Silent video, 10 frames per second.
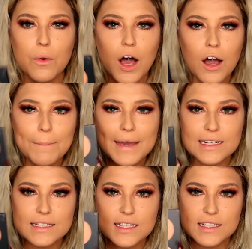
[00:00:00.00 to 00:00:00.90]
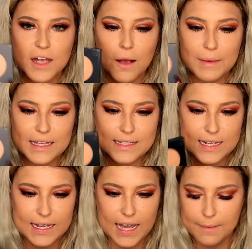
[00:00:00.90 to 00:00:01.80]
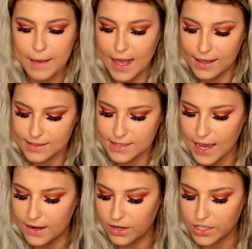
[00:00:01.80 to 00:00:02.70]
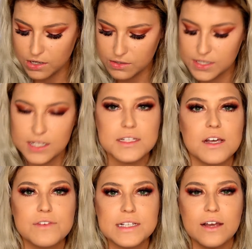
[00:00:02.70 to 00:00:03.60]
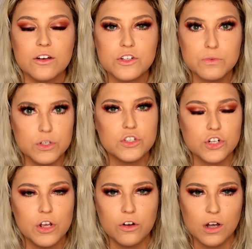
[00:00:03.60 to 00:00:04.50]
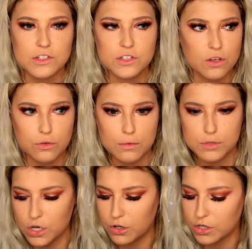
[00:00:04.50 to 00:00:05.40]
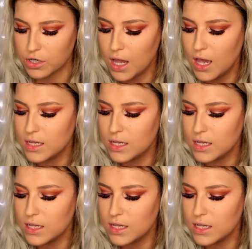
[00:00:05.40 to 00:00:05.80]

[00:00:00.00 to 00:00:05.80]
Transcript: I picked this up in TK Maxx and I used this the other day, and I just wanted to show you guys because I thought it was so good.